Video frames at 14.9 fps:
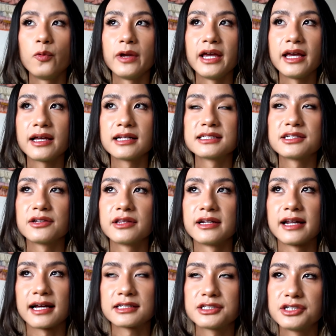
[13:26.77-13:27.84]
week until the
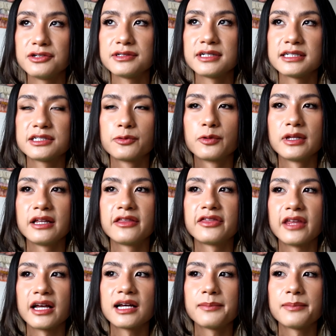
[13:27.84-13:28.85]
next Tuesday to really think